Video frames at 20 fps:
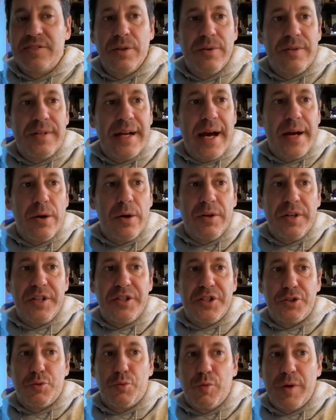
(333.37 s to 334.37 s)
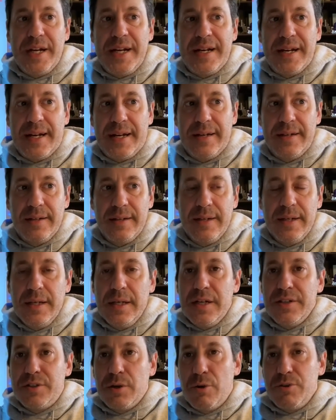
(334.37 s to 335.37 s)
So not only just read it,
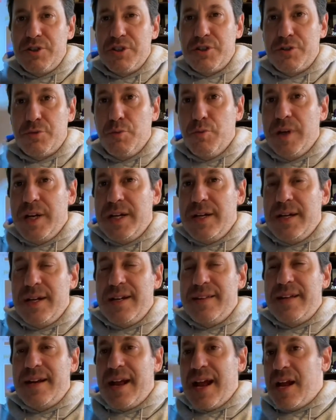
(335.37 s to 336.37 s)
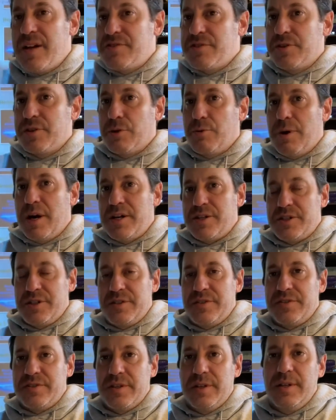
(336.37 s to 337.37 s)
don't just read it and then answer the
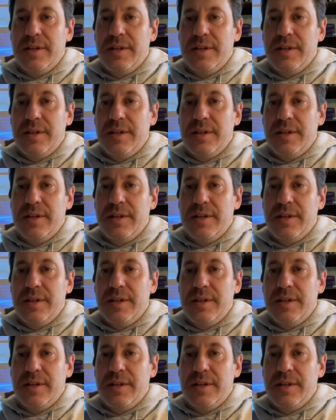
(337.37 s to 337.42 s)
questions.